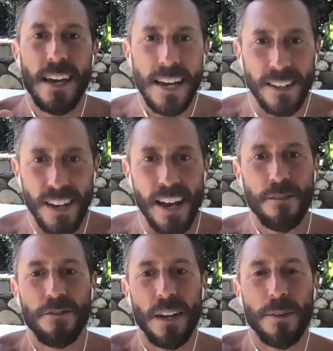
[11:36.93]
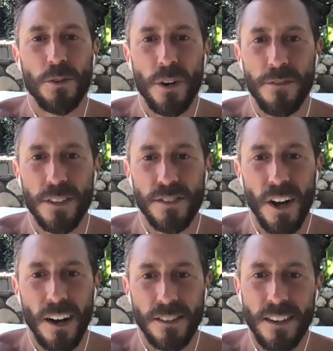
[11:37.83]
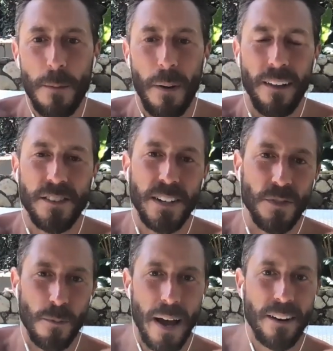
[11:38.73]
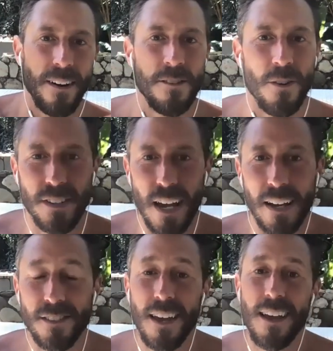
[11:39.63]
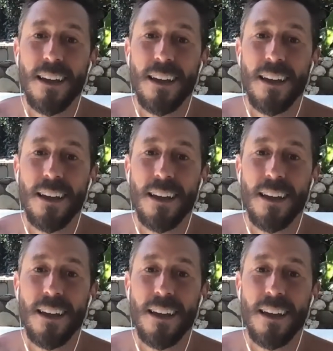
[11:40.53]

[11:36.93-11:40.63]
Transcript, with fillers: anti-inflammatory for these dogs. I apologize for the background noise, guys.